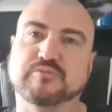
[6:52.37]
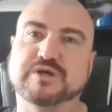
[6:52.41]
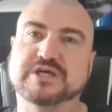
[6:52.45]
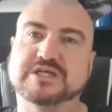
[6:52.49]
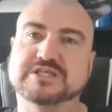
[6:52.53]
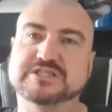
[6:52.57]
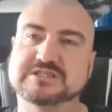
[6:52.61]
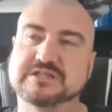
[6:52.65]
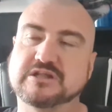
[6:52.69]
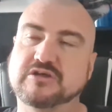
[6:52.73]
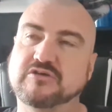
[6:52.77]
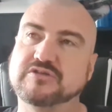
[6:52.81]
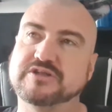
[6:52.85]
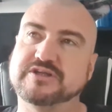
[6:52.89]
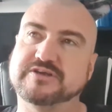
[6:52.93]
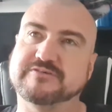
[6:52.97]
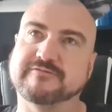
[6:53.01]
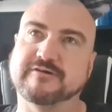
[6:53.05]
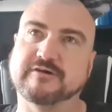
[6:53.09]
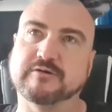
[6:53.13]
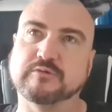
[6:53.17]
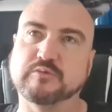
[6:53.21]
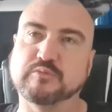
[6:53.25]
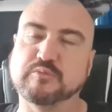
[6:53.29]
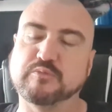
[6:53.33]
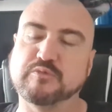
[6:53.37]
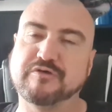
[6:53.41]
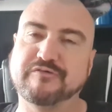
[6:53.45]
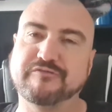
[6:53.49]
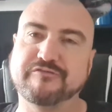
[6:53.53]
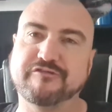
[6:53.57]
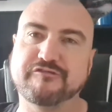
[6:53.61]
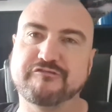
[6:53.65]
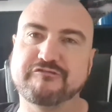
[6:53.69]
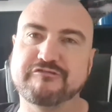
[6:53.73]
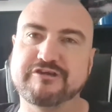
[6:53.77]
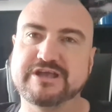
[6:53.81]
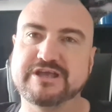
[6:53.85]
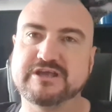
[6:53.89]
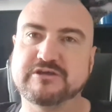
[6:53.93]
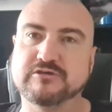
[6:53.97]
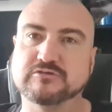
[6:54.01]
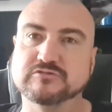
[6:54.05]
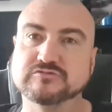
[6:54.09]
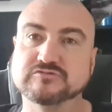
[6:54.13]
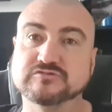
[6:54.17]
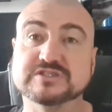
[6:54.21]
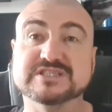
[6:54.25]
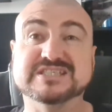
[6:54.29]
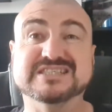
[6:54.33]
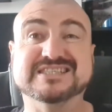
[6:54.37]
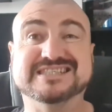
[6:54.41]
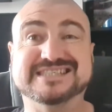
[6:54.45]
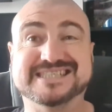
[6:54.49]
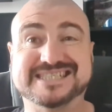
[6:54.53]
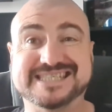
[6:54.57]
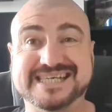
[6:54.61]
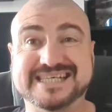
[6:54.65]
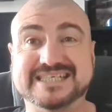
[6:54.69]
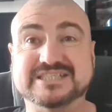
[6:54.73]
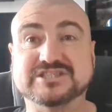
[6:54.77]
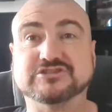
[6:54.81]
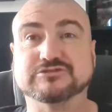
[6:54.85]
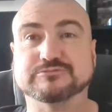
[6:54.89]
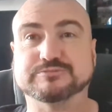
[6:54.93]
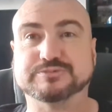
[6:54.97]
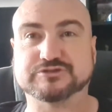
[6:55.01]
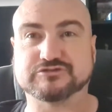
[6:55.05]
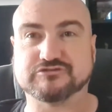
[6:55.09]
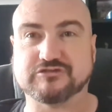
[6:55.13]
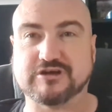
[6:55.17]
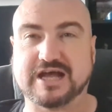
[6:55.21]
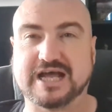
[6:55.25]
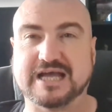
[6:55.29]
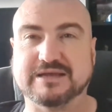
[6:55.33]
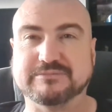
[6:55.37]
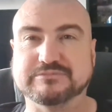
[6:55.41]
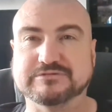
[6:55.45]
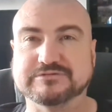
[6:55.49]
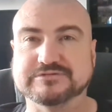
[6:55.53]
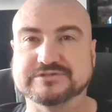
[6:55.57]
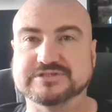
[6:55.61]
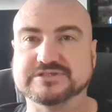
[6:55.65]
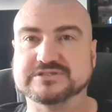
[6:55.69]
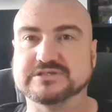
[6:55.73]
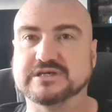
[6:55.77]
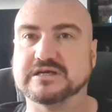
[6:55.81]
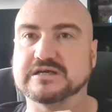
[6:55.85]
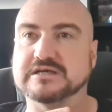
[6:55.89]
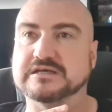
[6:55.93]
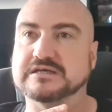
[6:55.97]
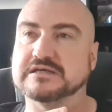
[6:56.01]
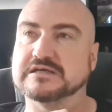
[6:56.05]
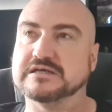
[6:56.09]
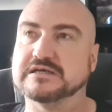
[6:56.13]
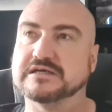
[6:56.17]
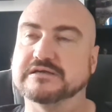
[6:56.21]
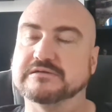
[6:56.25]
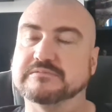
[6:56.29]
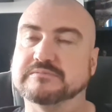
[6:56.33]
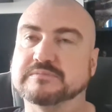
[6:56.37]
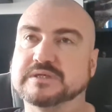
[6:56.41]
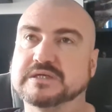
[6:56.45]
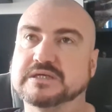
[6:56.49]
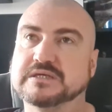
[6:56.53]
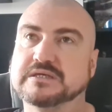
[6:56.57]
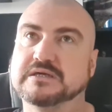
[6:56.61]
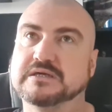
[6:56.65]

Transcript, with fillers: We're slowly growing. We're on 306 subscribers. Um,